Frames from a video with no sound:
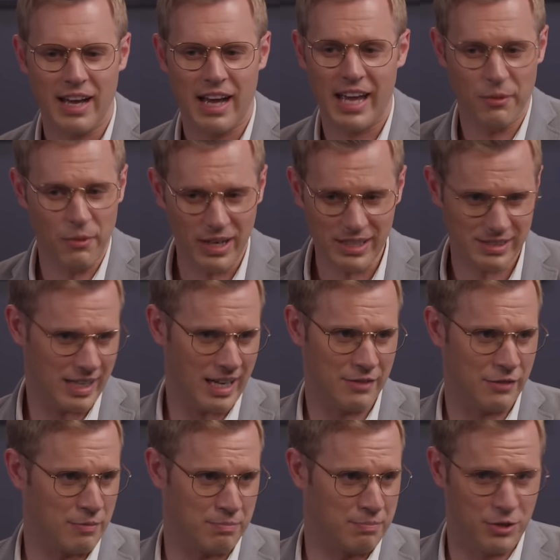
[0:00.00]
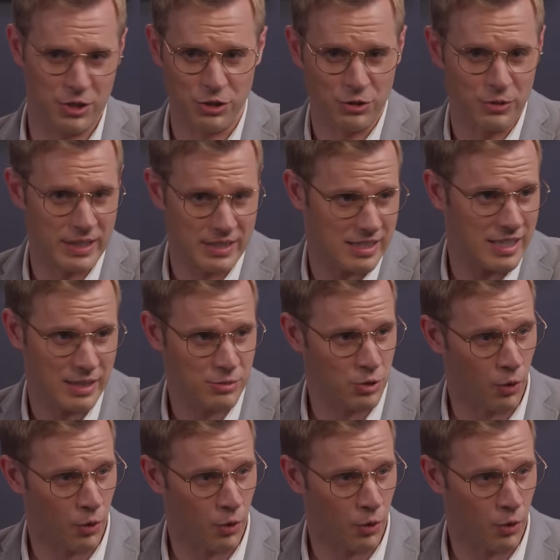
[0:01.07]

It was kind of a coup, it seems,